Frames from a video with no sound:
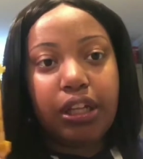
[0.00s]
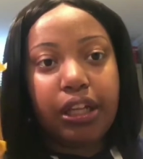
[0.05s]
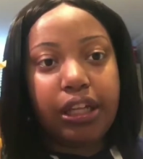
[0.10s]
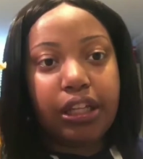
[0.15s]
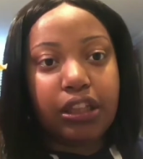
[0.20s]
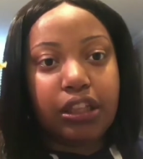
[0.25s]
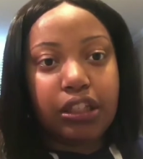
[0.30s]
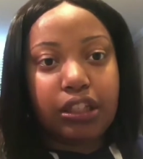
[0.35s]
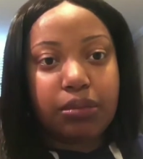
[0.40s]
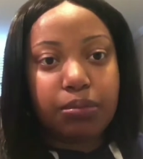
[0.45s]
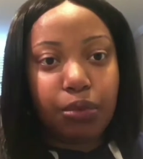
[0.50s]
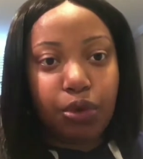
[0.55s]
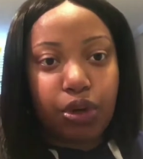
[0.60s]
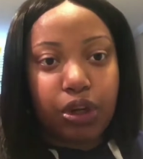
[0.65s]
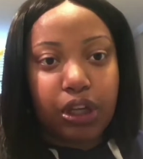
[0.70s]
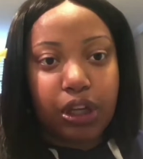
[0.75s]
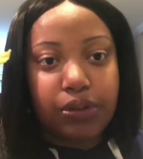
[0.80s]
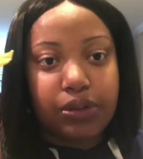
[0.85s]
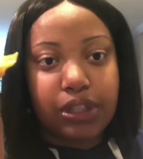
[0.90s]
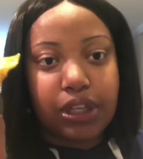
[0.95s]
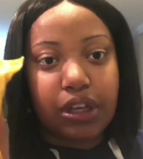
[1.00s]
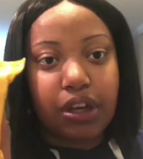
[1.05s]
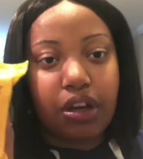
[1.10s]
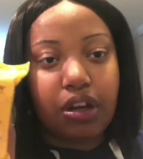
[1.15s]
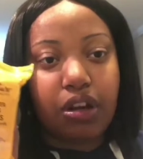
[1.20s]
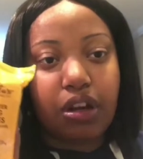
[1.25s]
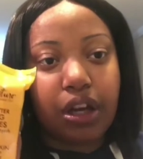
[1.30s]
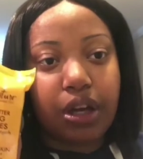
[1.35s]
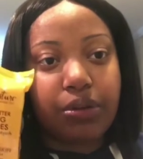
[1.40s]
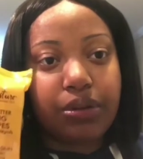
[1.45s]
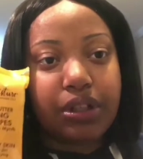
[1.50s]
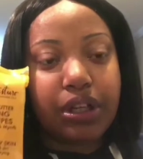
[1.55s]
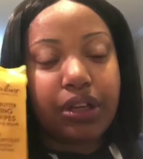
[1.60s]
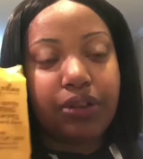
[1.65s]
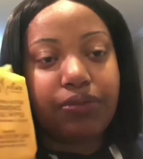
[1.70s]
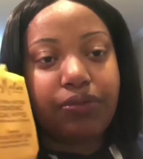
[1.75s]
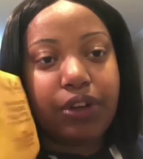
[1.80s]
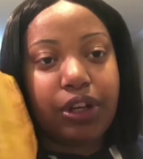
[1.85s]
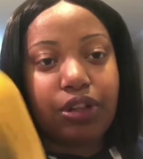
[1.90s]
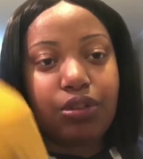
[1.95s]
like, this morning, I was like, oh, I wish I
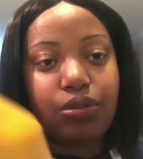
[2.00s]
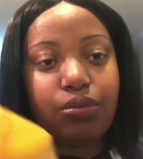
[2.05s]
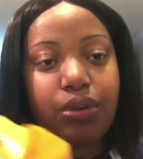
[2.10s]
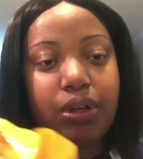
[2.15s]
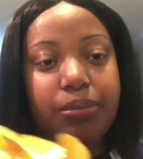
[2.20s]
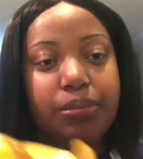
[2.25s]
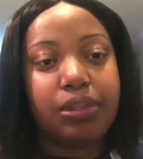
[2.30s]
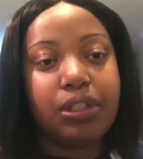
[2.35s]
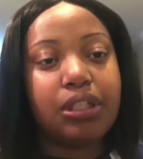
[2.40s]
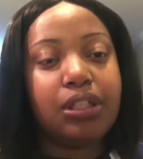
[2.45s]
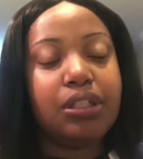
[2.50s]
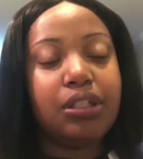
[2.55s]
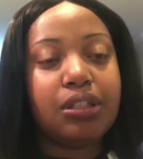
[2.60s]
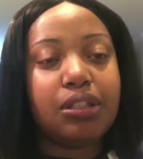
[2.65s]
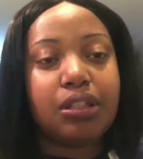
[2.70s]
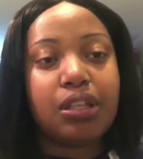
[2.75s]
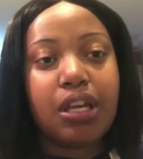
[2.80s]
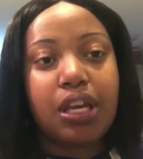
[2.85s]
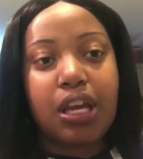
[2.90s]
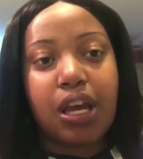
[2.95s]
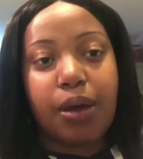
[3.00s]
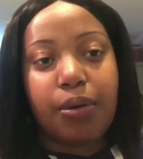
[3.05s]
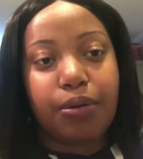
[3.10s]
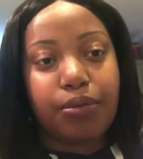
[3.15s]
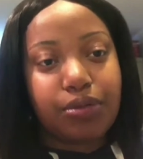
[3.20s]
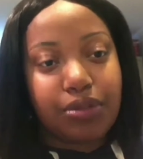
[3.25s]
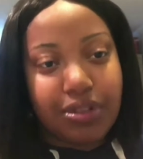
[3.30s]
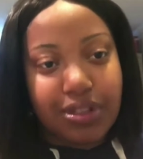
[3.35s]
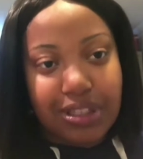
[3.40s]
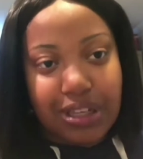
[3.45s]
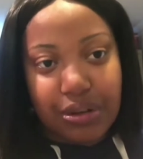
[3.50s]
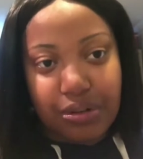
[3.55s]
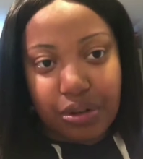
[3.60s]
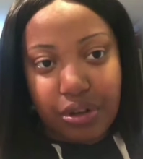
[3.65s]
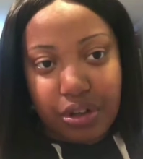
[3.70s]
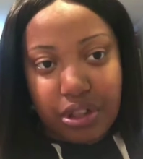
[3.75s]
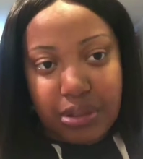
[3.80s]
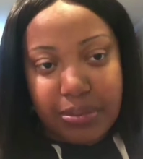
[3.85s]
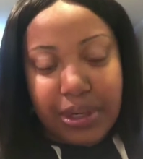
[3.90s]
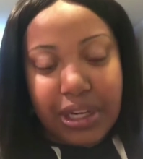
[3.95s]
had facial wipes, because I know it's gonna sound
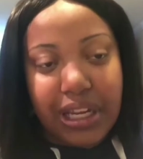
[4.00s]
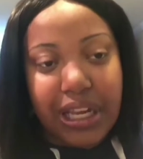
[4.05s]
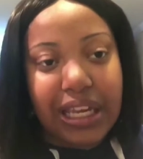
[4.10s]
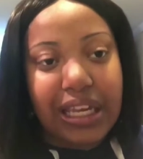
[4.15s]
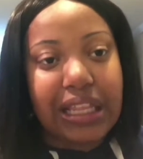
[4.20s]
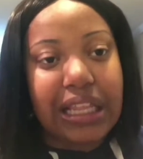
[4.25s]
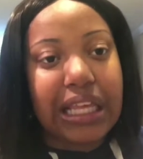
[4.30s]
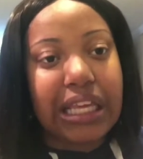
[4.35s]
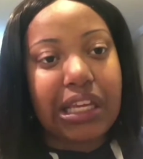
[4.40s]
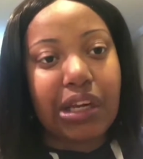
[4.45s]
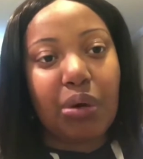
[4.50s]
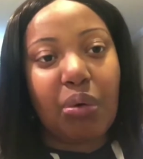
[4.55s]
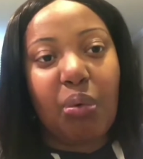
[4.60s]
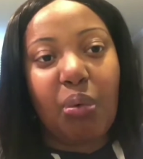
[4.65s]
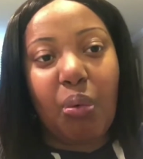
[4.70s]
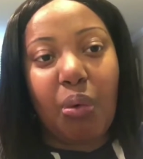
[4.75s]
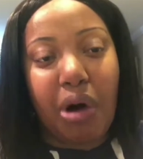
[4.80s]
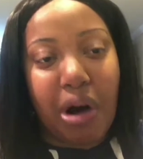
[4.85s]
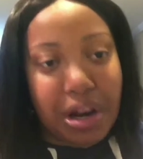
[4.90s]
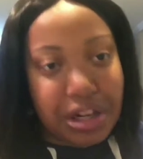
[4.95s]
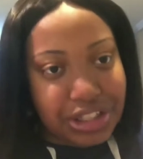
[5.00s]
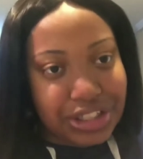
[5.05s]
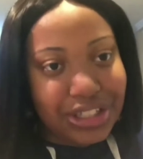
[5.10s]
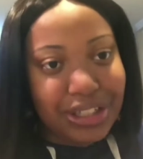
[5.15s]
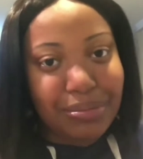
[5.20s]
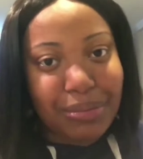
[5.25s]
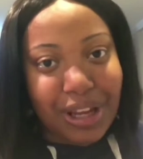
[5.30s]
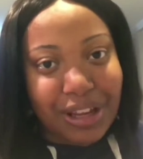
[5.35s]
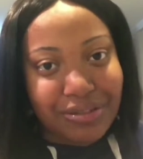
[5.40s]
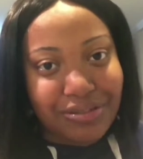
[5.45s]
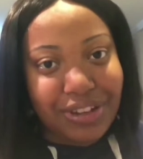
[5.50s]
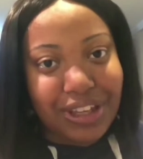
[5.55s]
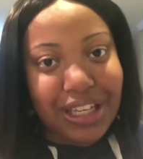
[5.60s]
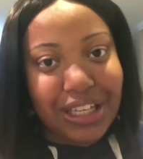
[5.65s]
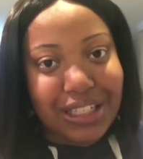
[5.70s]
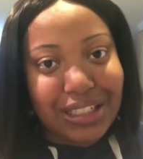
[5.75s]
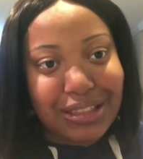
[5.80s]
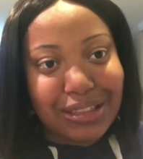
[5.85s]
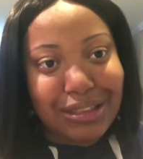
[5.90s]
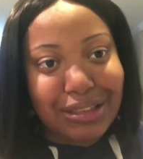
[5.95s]
gross, but I hate, like, washing my
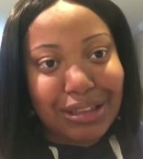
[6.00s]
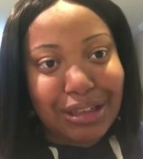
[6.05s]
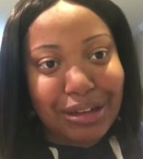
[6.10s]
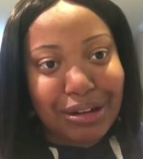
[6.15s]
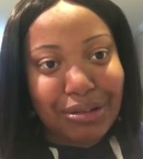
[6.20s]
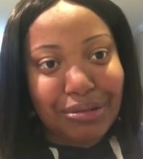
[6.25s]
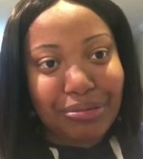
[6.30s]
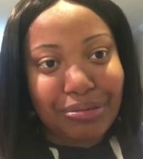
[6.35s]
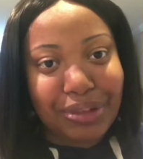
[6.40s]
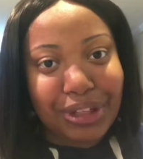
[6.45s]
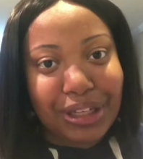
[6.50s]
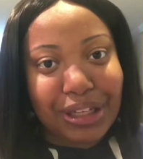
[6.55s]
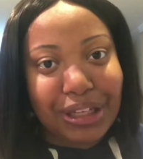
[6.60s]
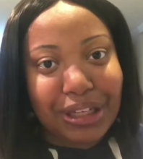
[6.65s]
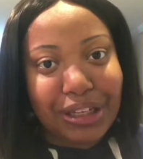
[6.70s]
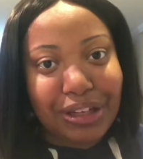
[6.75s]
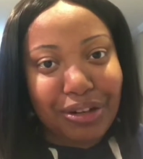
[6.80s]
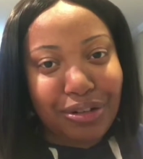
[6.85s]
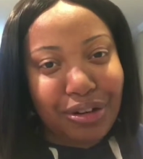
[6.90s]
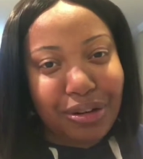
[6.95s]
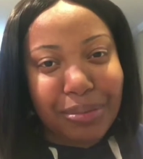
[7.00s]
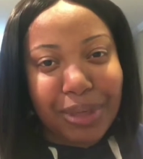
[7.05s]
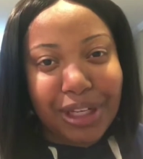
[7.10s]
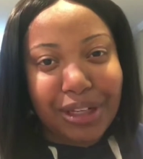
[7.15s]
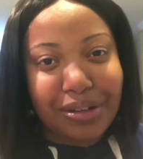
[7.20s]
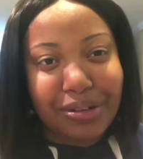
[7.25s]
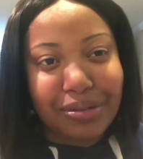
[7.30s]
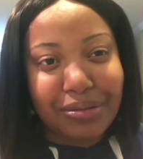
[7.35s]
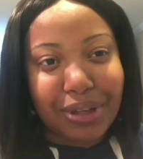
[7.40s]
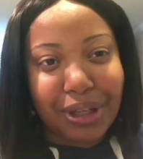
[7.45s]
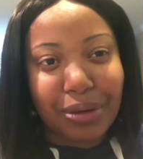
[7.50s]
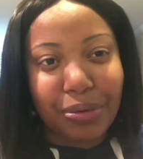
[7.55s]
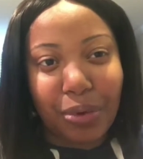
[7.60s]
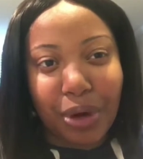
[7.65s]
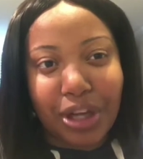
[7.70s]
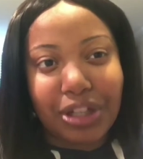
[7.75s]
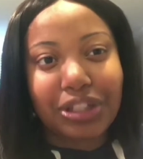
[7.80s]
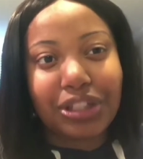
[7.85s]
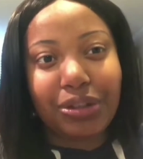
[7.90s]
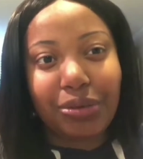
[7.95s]
face, you know? You know what I mean? Like,
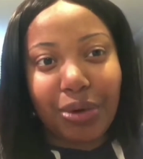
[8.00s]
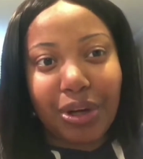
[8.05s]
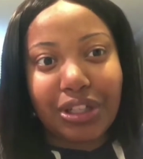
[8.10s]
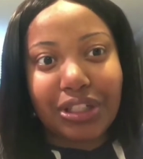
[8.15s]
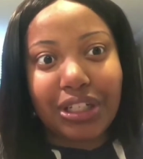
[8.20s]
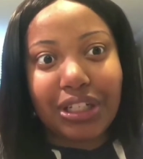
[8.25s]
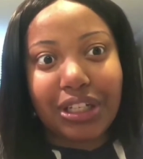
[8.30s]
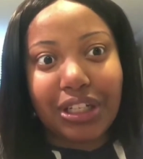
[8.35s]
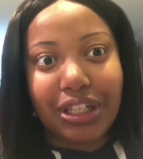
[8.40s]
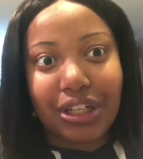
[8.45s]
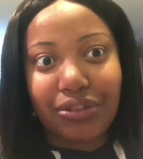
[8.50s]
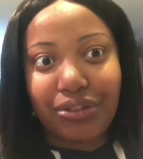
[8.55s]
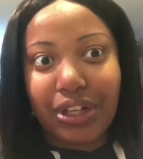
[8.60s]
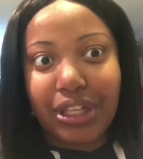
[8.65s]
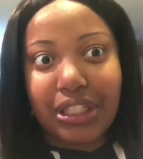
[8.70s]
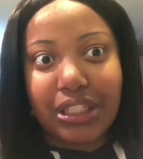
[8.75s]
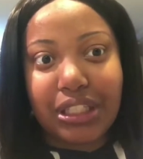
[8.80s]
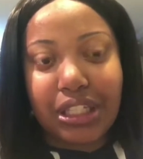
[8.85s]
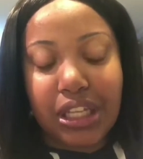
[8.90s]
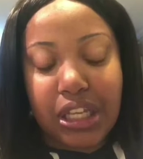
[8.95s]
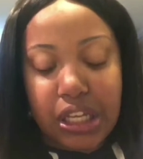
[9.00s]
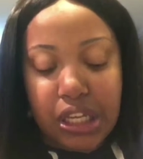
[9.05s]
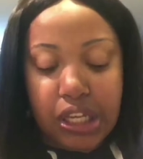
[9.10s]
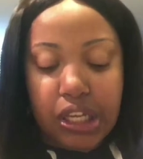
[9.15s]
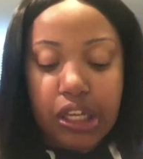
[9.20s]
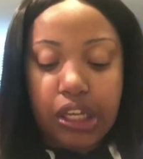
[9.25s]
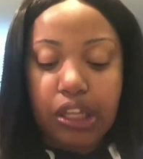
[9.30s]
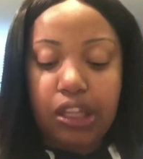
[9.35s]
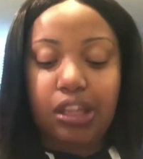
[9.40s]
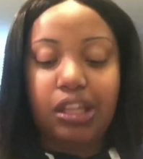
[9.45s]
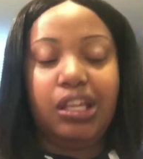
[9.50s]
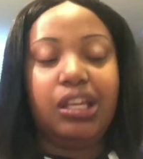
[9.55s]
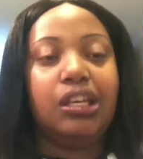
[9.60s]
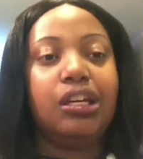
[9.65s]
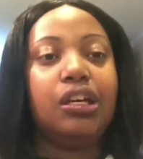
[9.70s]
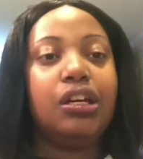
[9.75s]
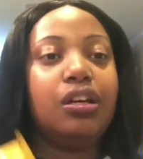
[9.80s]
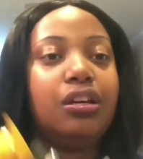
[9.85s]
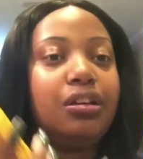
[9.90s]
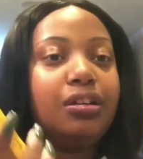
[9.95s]
washing your face.
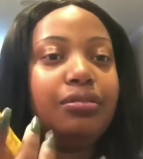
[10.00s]
Like,